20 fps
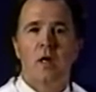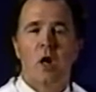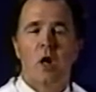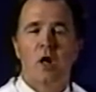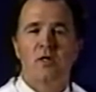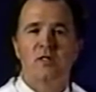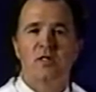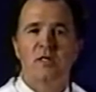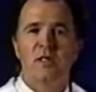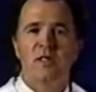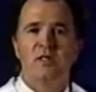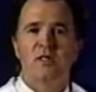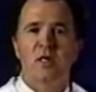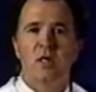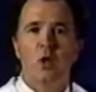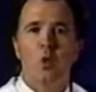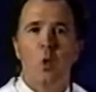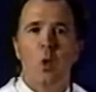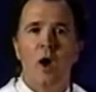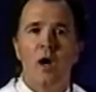are seen as a
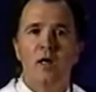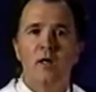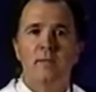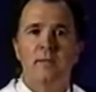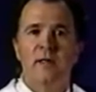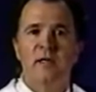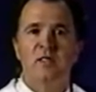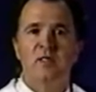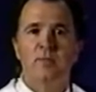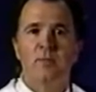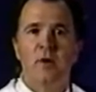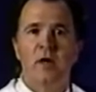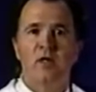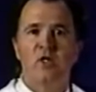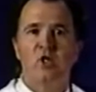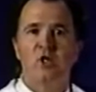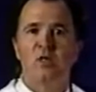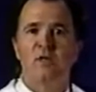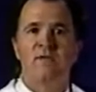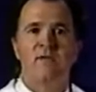quantum
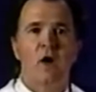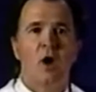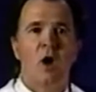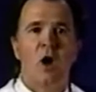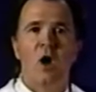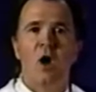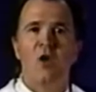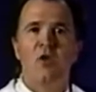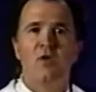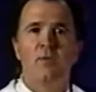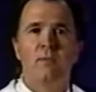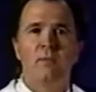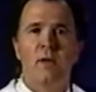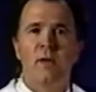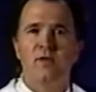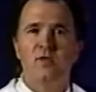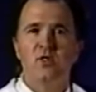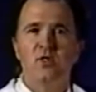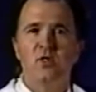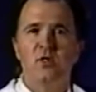expression of all the
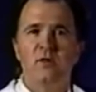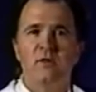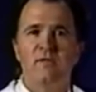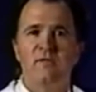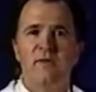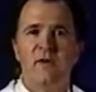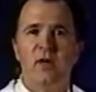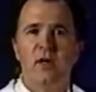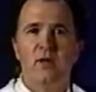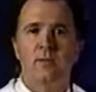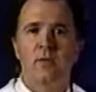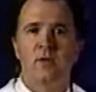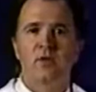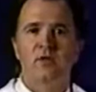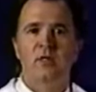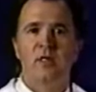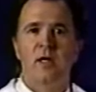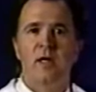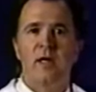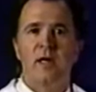multitude of variables